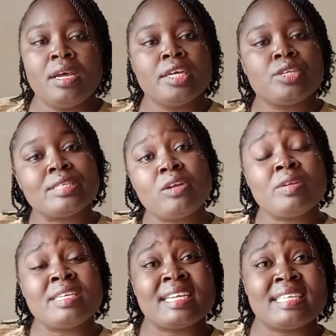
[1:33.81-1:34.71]
It was a
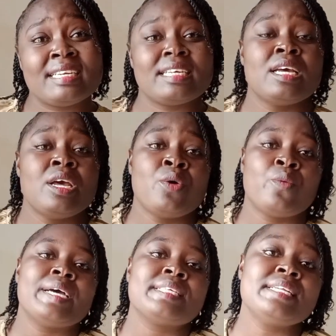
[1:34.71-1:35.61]
normal Saturday
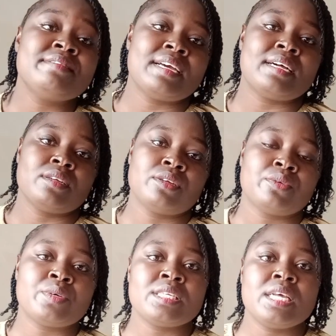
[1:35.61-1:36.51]
where Sylvia
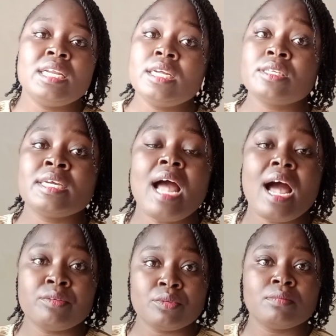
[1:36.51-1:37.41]
was in
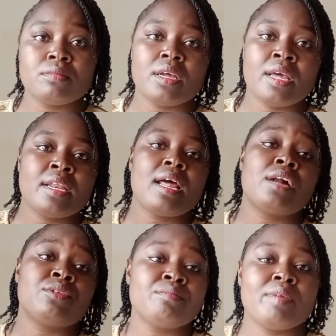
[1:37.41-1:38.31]
her room and
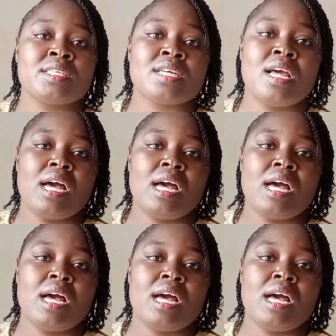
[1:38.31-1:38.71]
her roommate